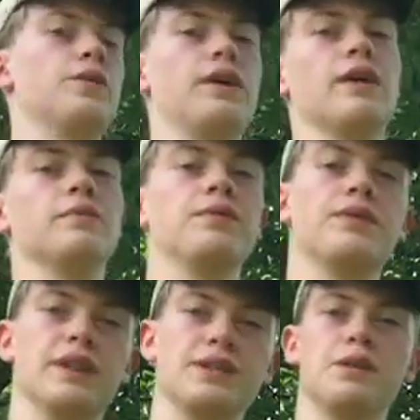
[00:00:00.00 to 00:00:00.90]
again,
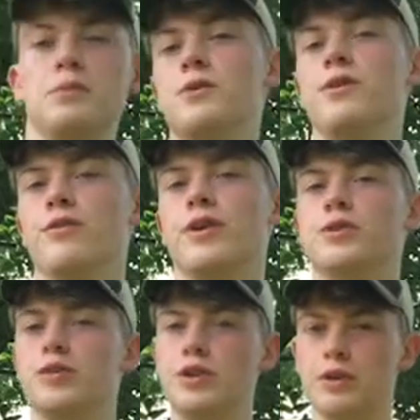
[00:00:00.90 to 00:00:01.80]
that's the beauty of
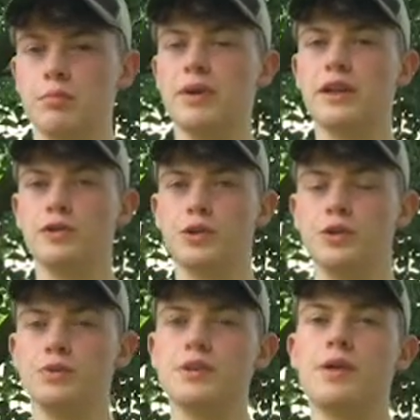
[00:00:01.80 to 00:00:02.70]
archery. You can pick and
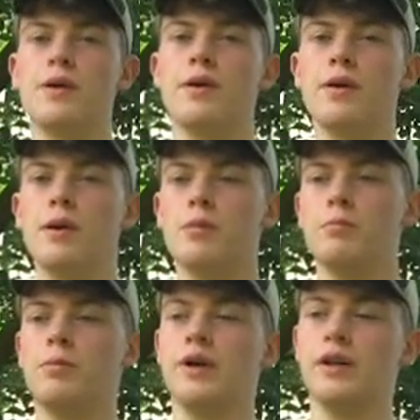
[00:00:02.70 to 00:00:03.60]
choose,
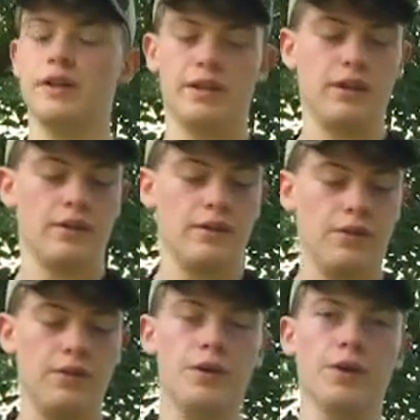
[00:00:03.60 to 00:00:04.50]
but
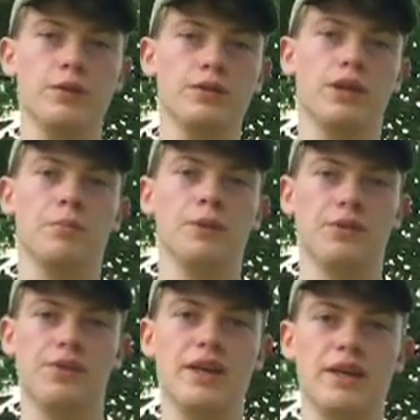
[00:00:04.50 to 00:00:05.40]
those couple of
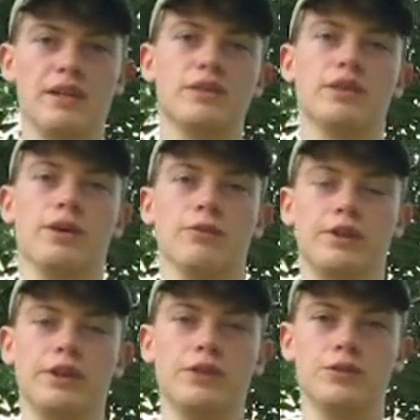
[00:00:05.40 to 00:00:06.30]
things are
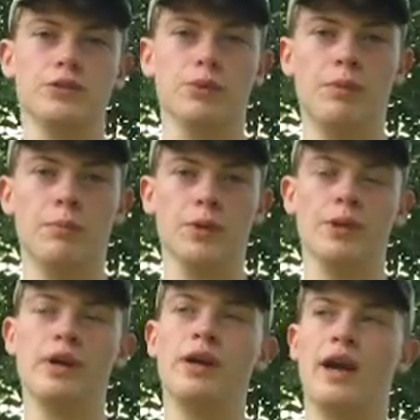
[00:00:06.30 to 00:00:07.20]
really good to remember
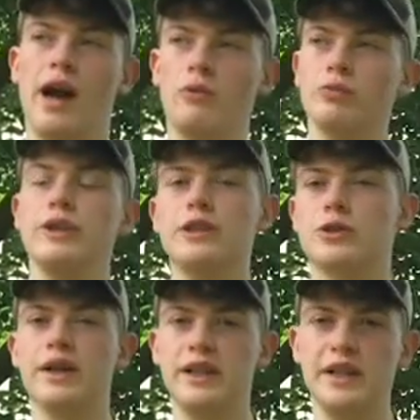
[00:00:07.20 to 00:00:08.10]
and really
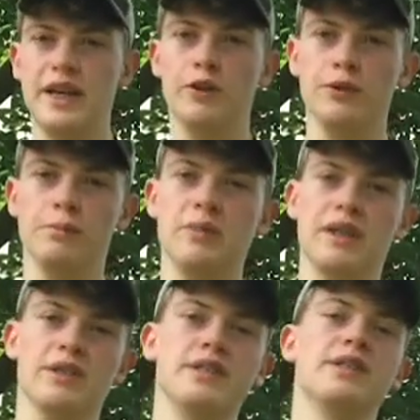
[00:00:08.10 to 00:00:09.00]
try to nail them,
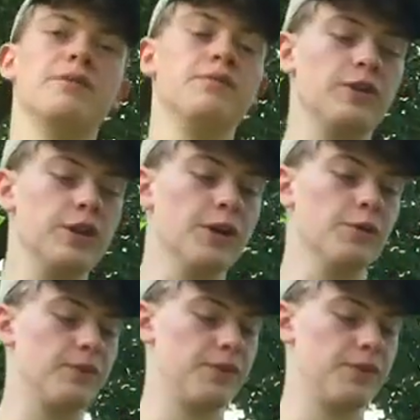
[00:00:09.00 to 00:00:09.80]
because, you know,